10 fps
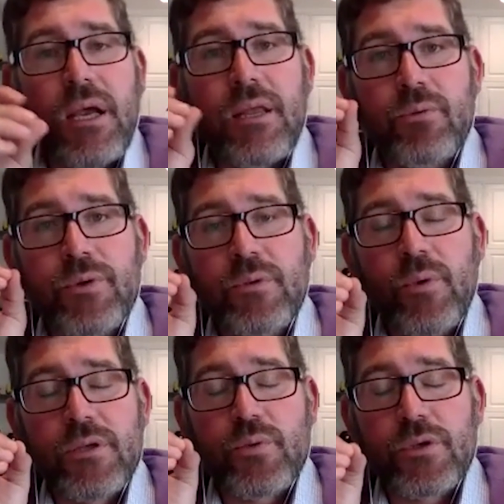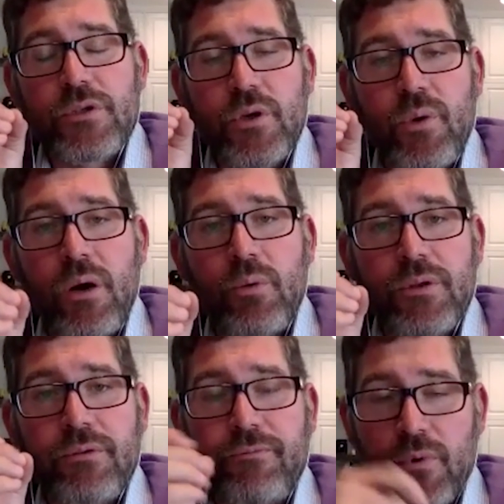And the reason why this works so well
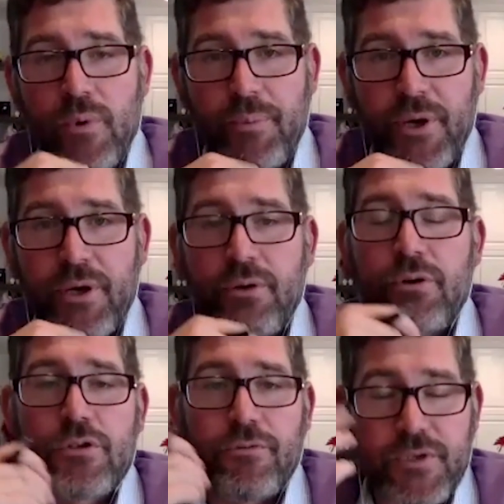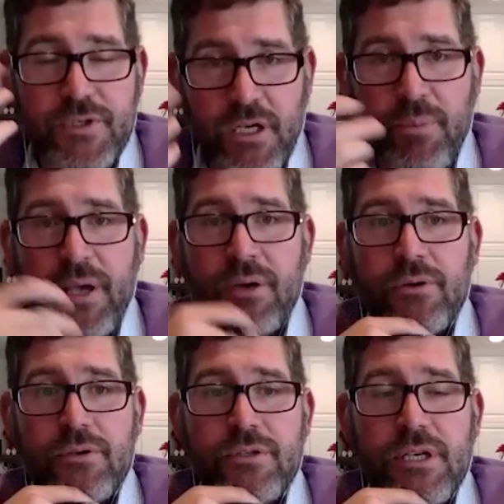with for rent by owners or for sale by
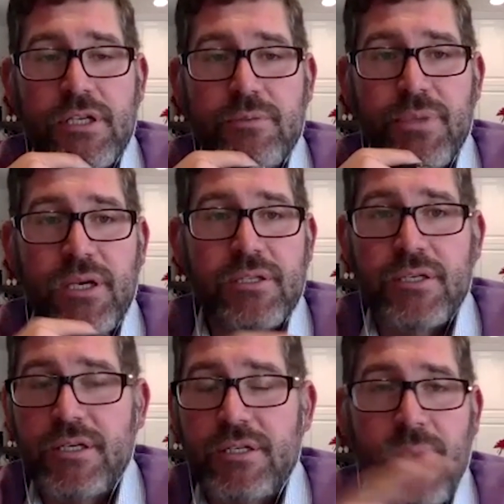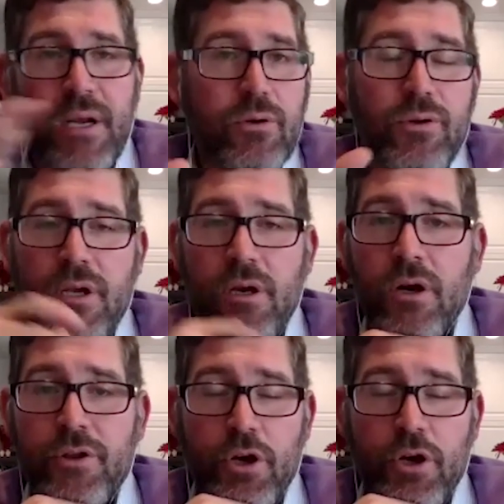owners is because it doesn't matter who they are.